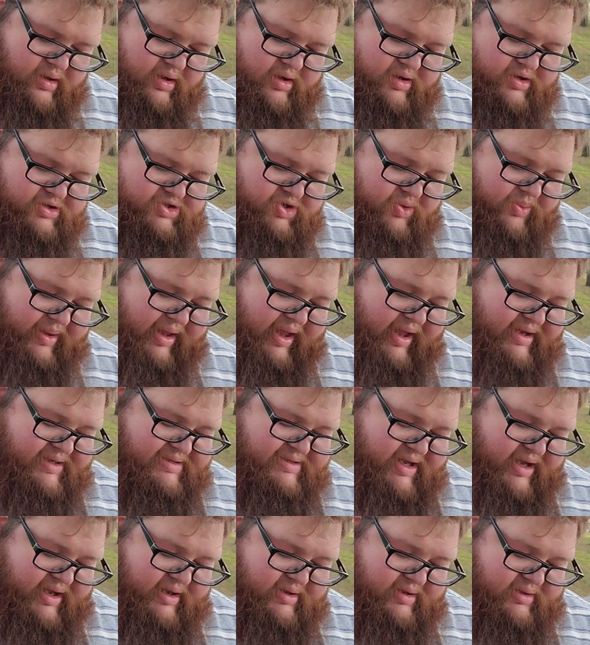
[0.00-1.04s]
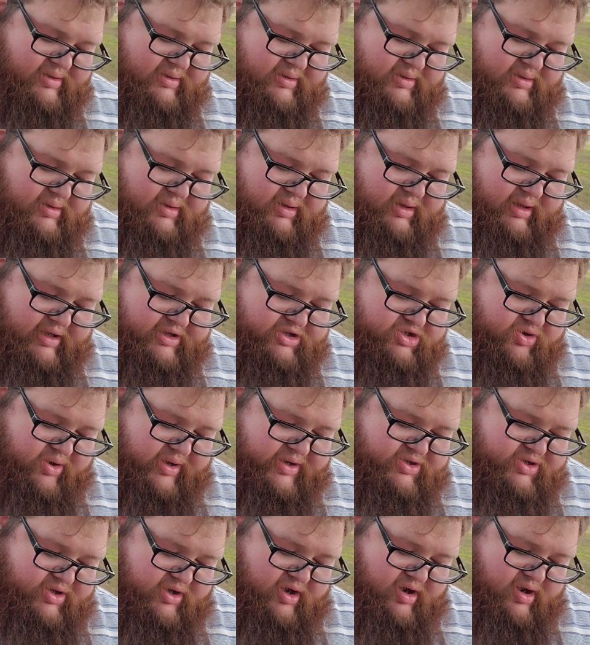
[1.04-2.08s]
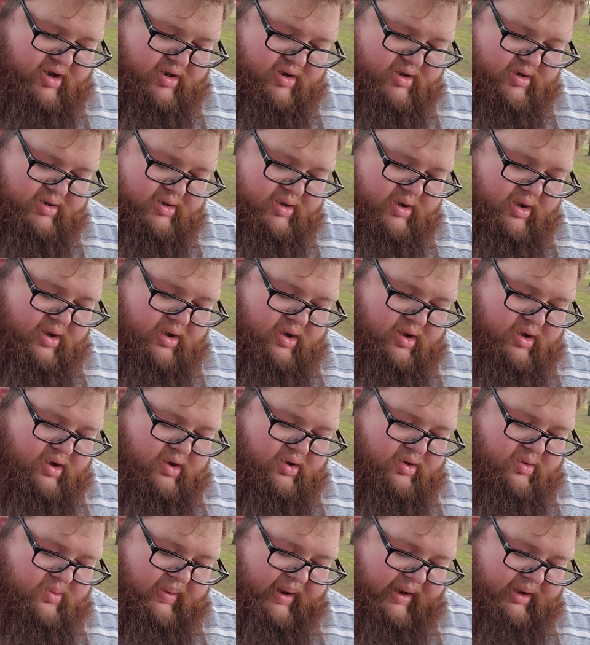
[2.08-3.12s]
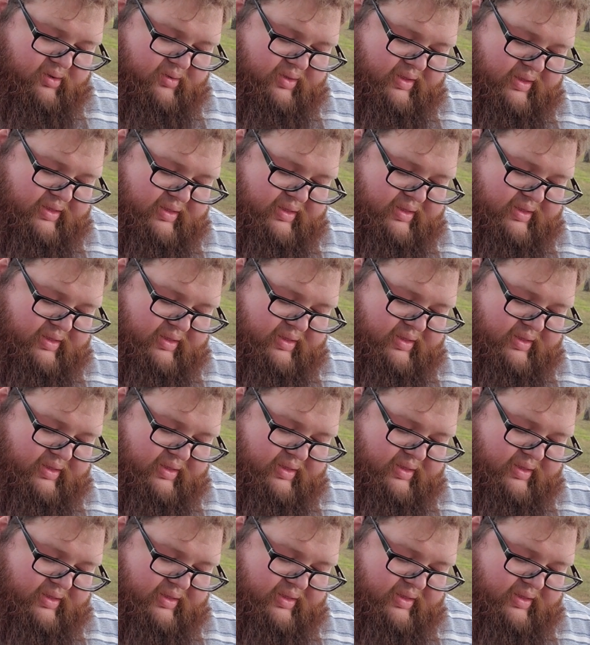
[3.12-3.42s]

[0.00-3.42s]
So we exile each creature card greater than